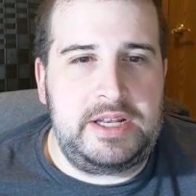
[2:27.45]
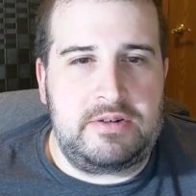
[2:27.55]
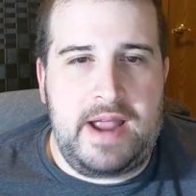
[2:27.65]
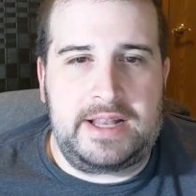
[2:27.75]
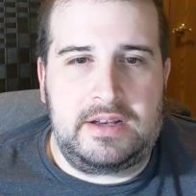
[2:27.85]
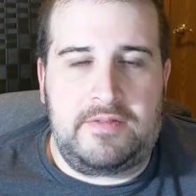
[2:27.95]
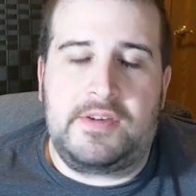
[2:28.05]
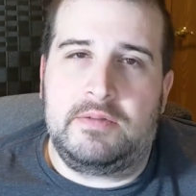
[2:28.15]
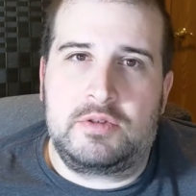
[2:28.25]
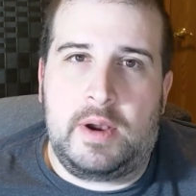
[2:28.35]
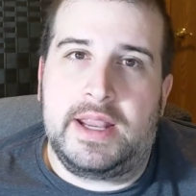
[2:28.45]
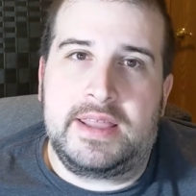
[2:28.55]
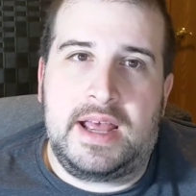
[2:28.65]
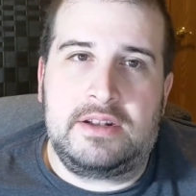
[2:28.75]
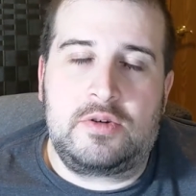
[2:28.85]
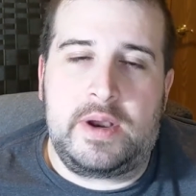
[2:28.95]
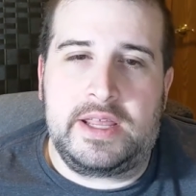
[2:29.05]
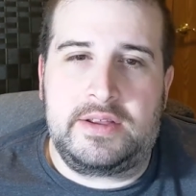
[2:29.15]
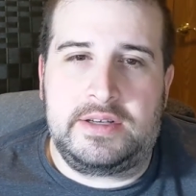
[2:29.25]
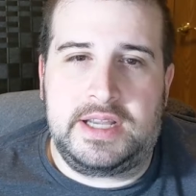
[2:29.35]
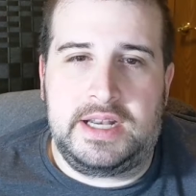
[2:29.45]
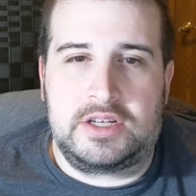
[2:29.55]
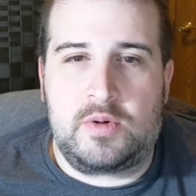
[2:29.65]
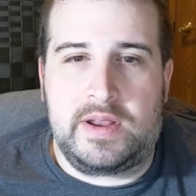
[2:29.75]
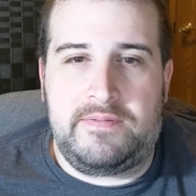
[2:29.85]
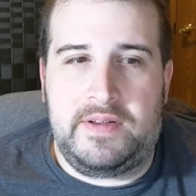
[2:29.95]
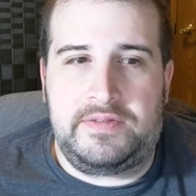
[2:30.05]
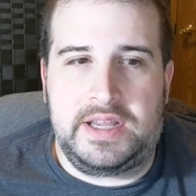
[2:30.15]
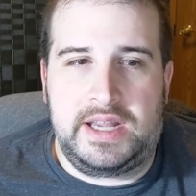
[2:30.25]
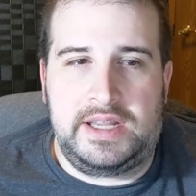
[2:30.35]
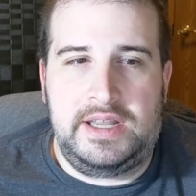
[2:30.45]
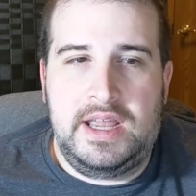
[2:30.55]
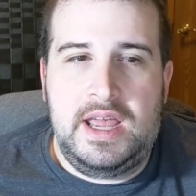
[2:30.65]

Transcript: Director from 2013 to 2015,